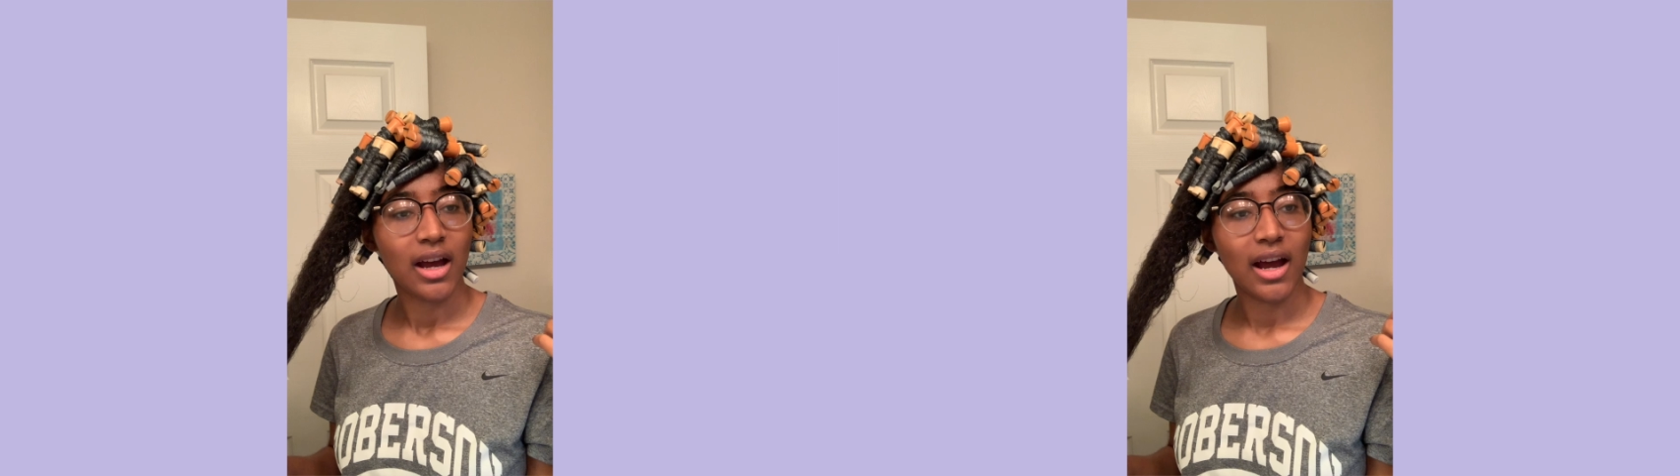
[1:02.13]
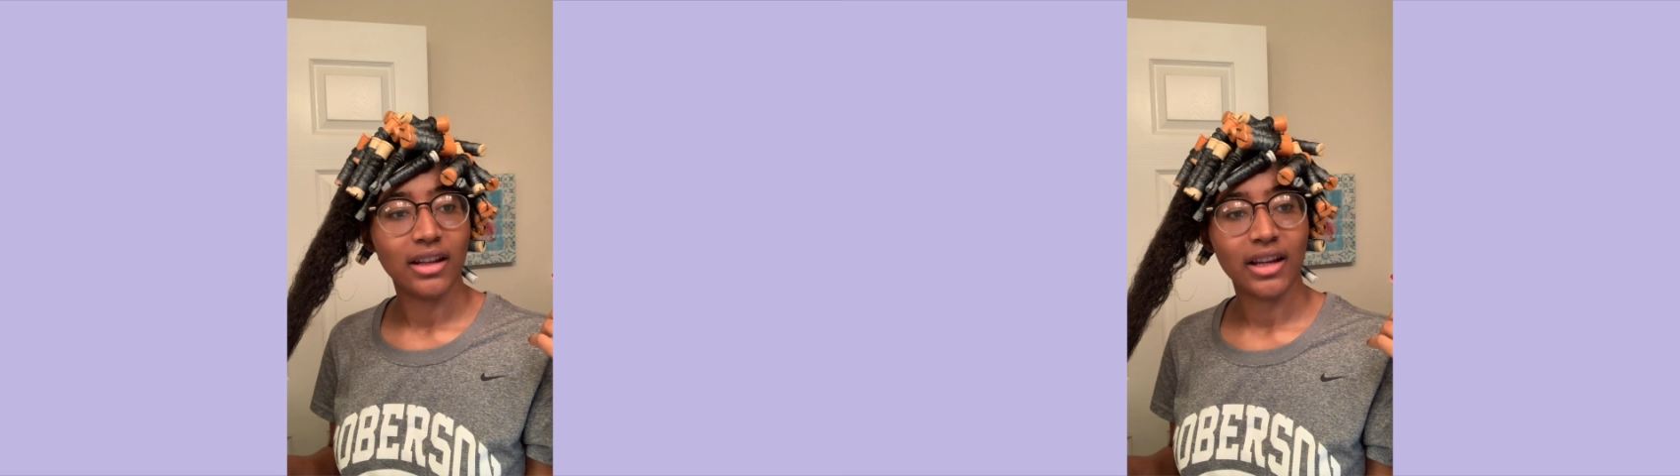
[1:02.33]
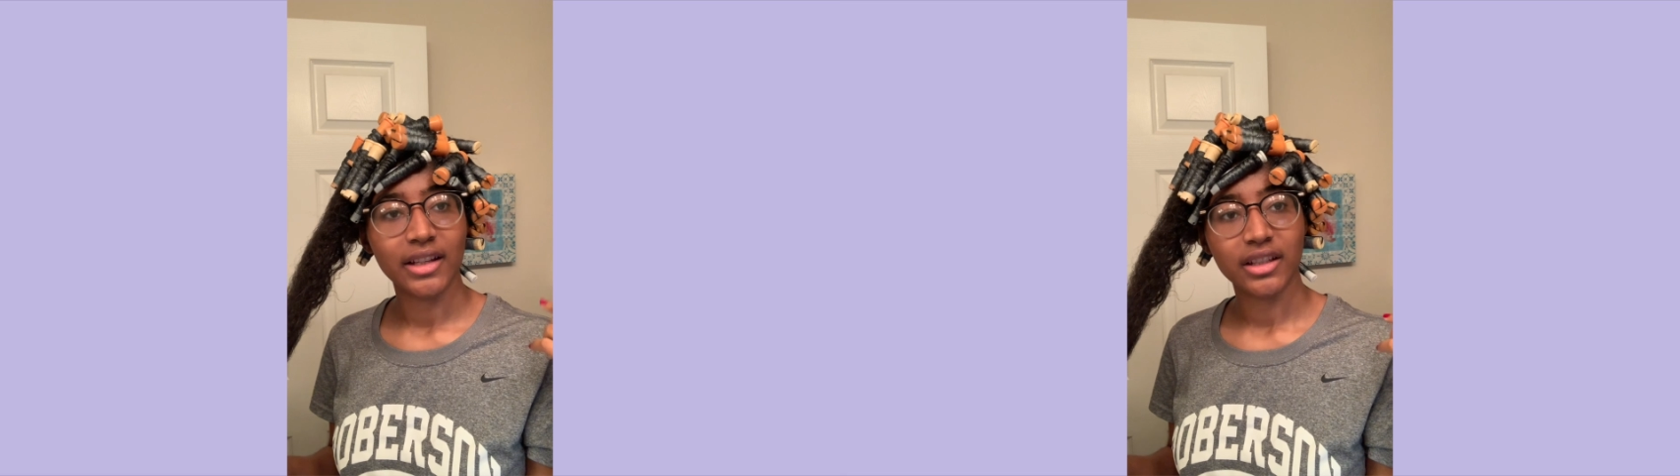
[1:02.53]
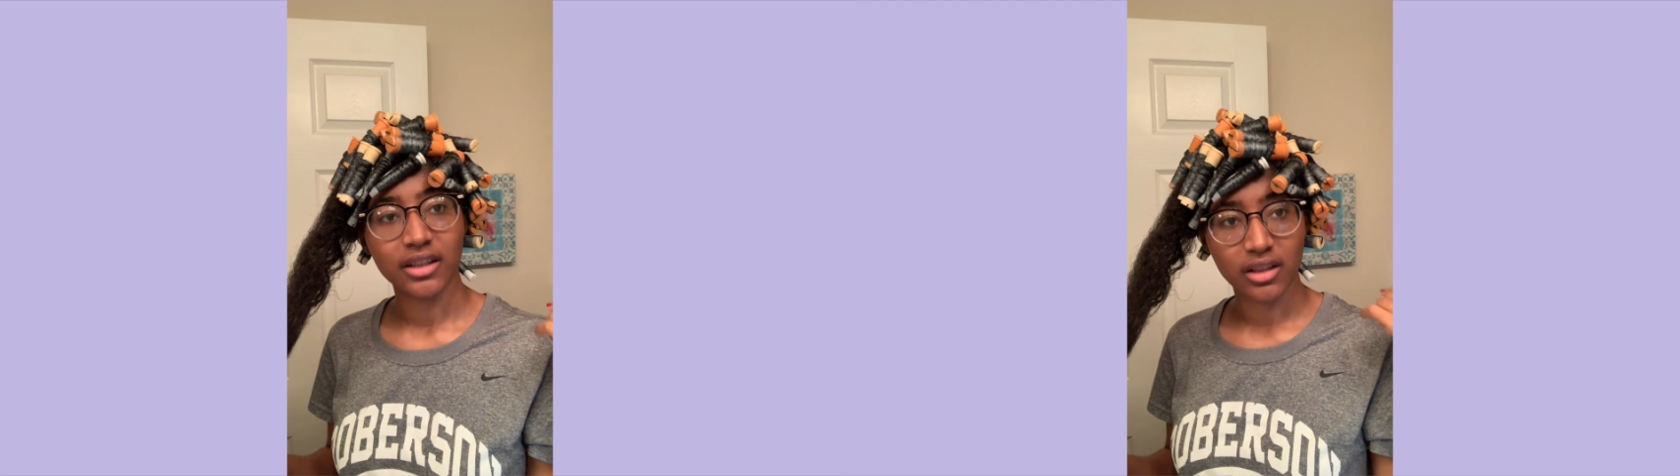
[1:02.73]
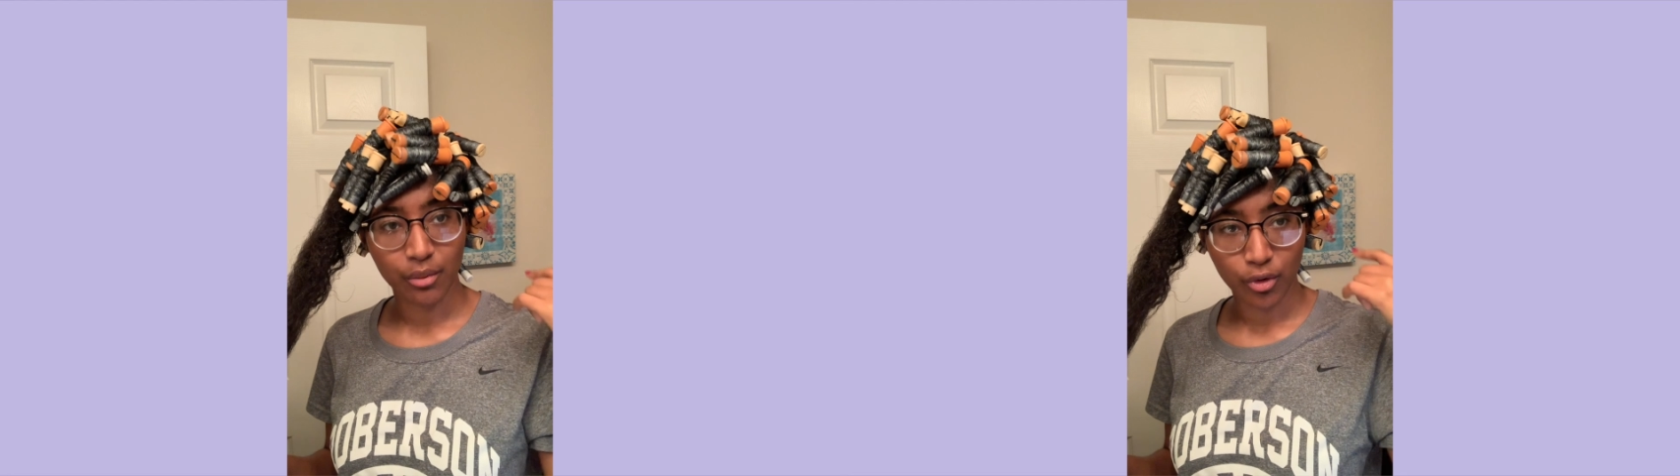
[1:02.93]
I like to
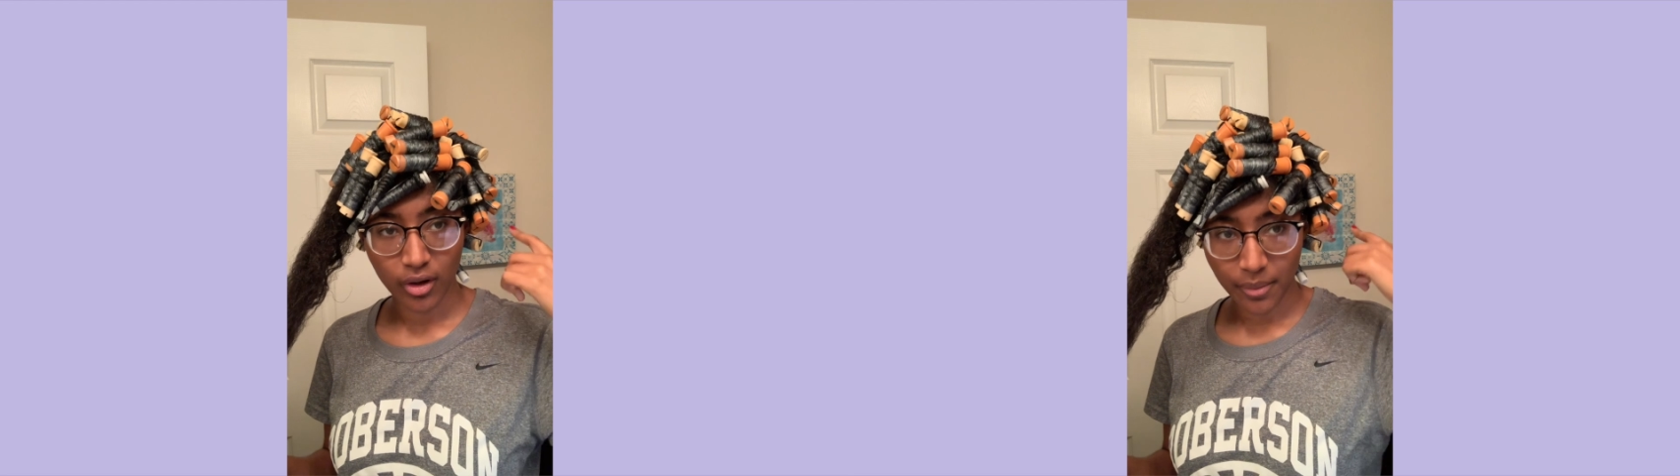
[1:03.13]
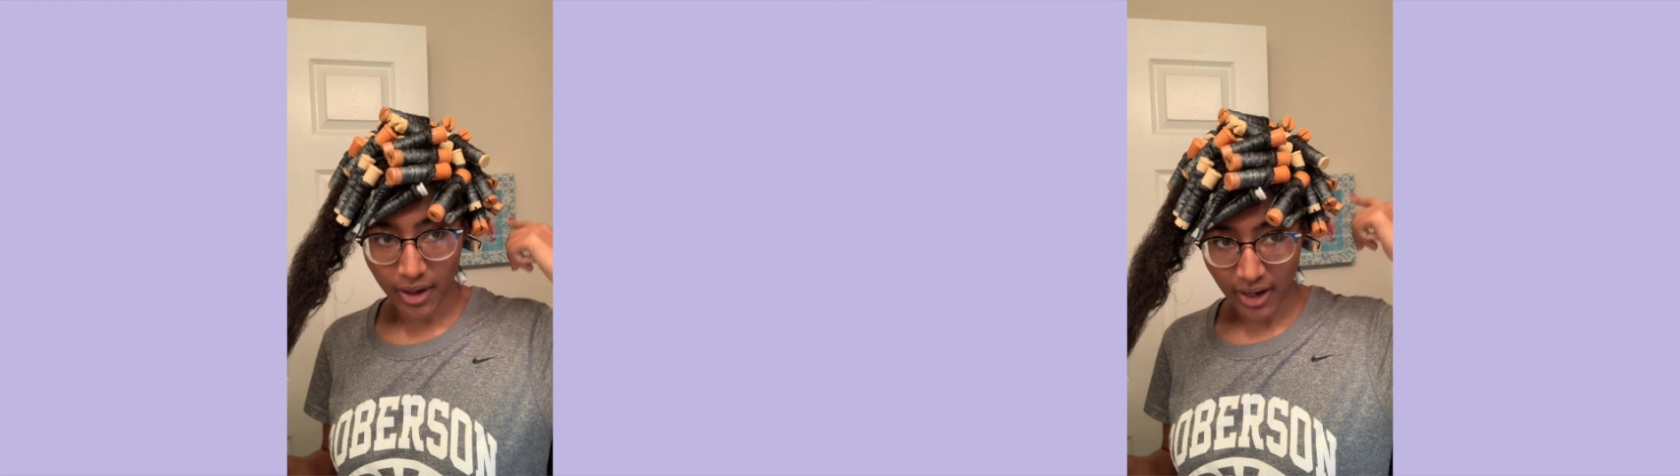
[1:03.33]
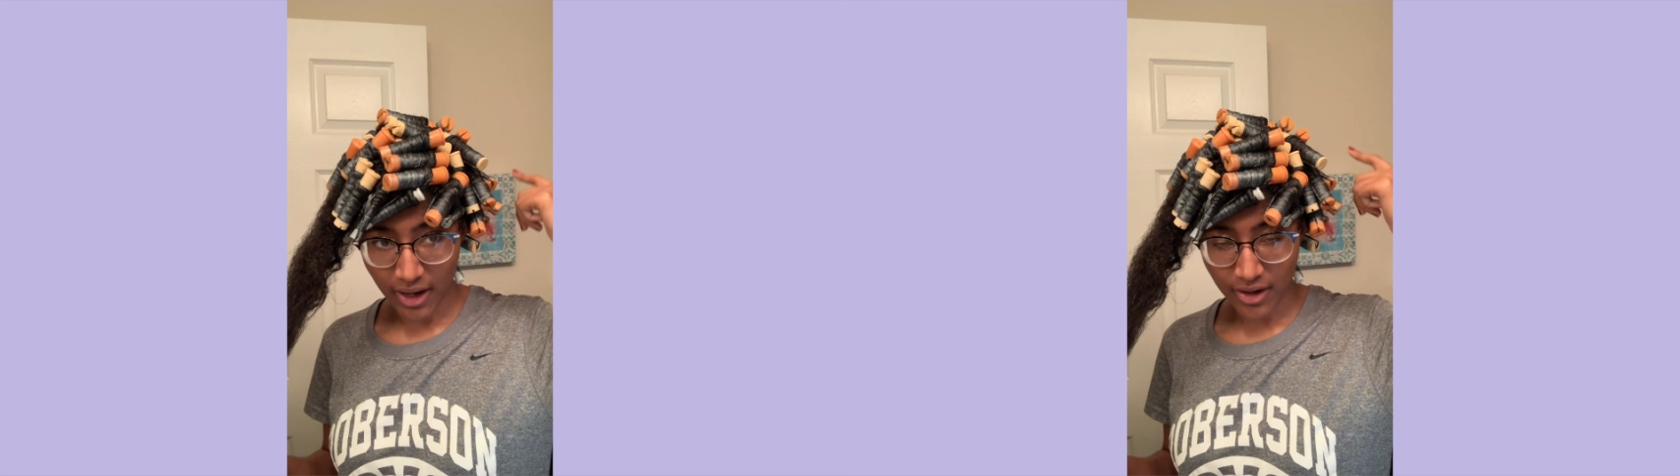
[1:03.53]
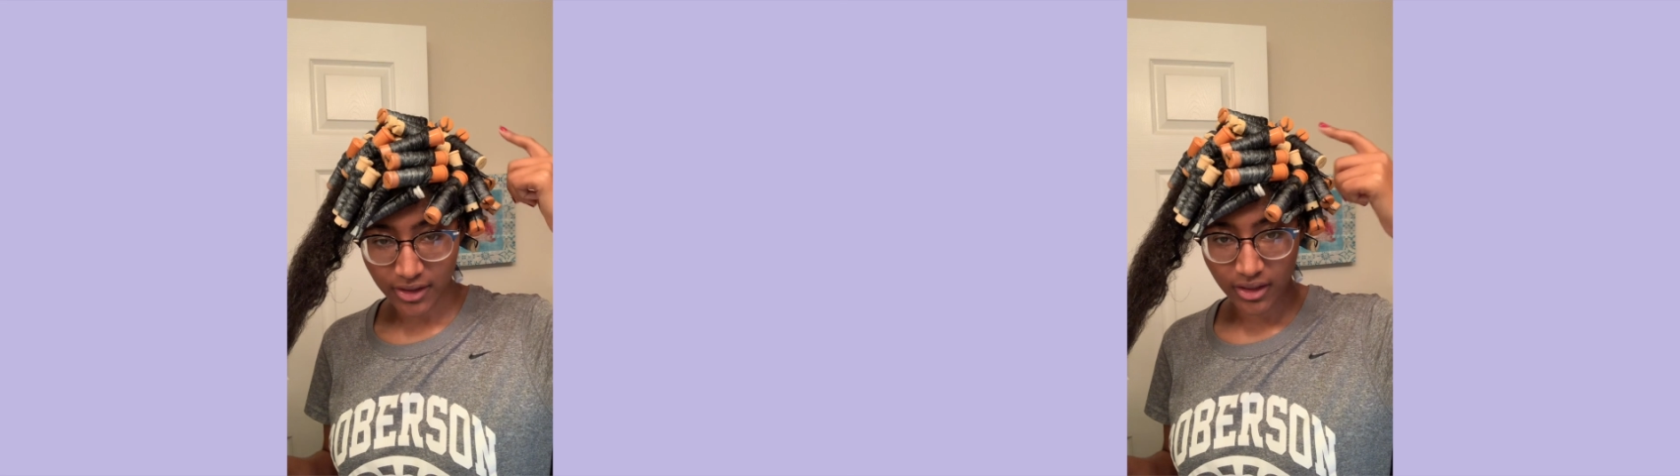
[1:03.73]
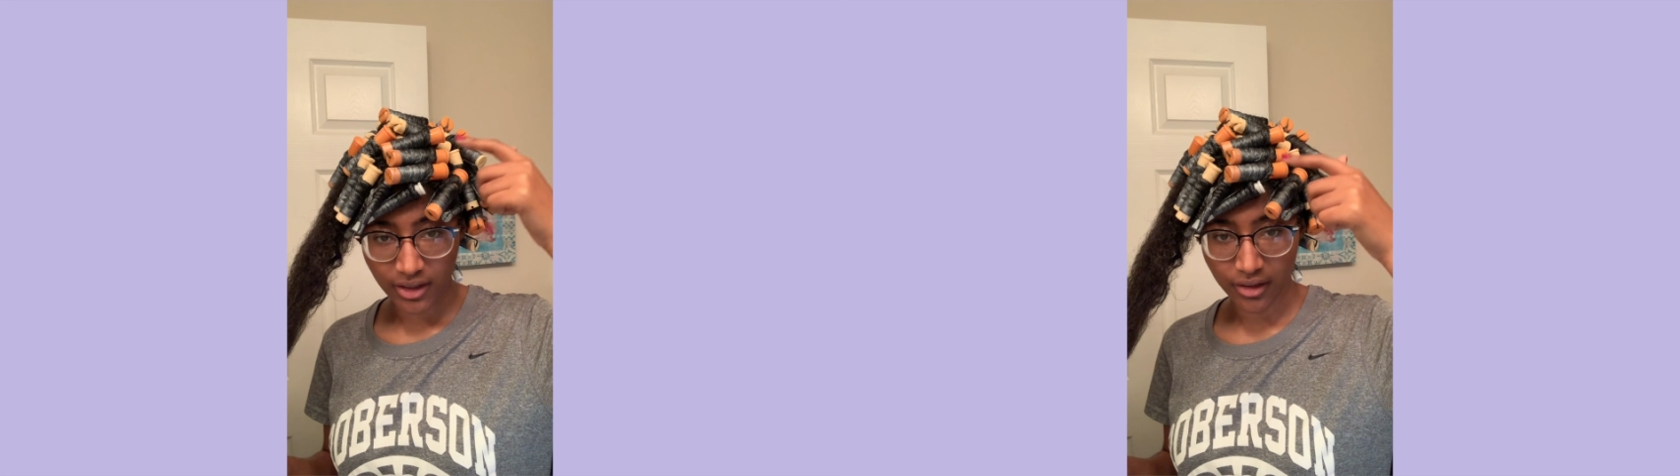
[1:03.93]
separate my hair
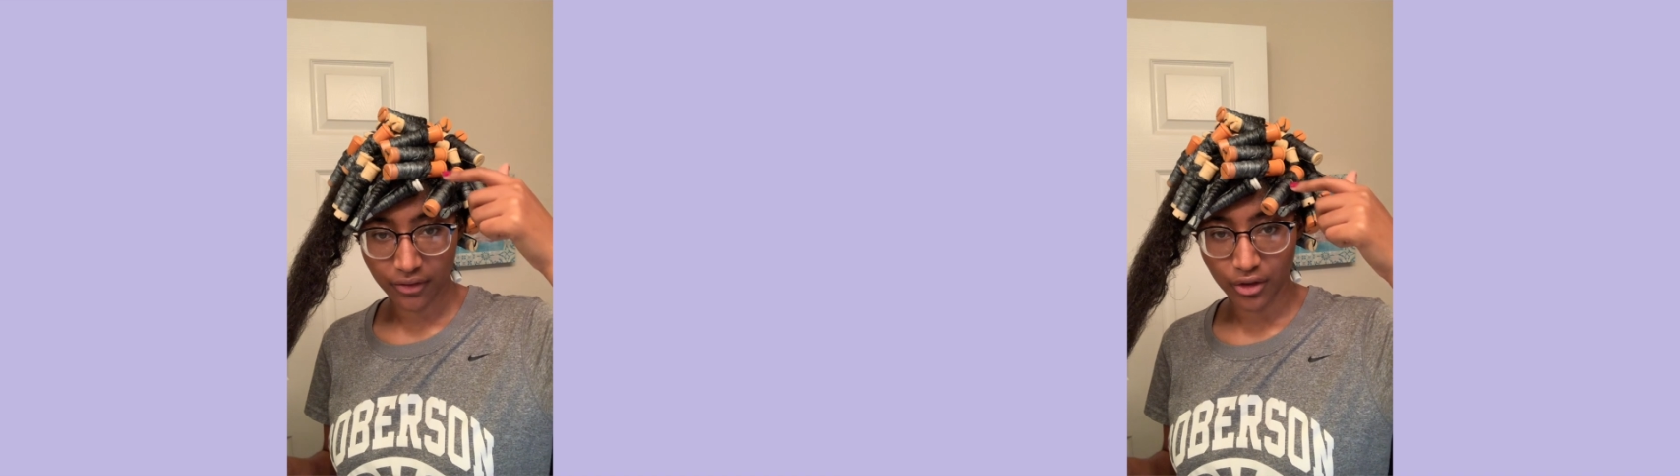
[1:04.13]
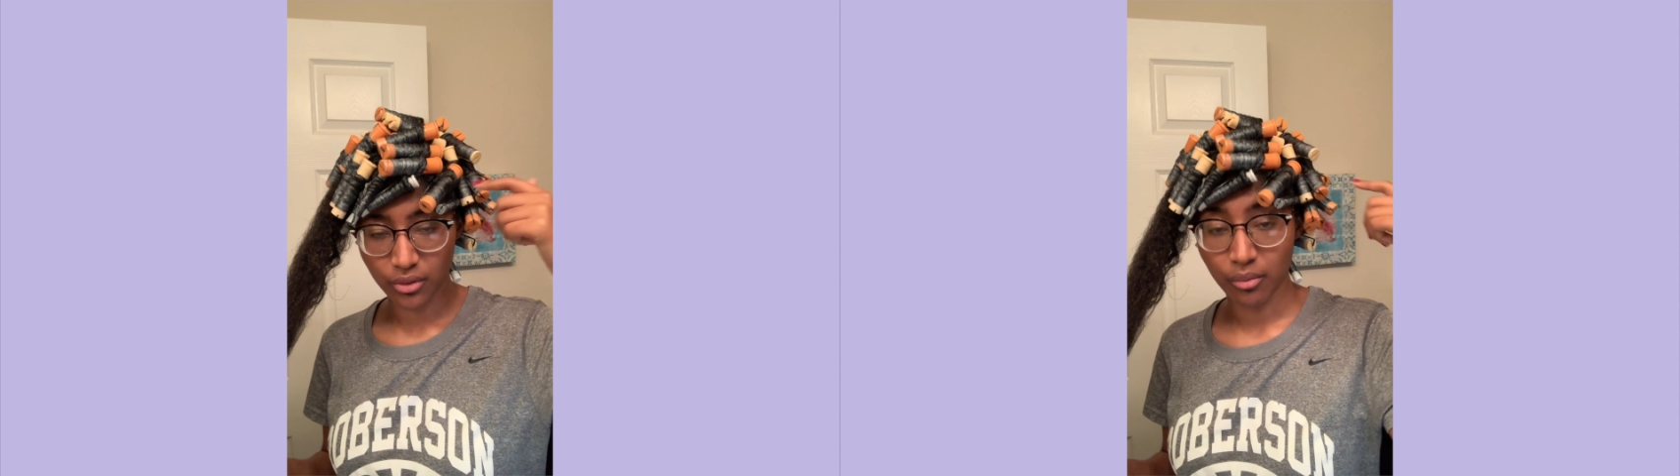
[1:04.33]
into individual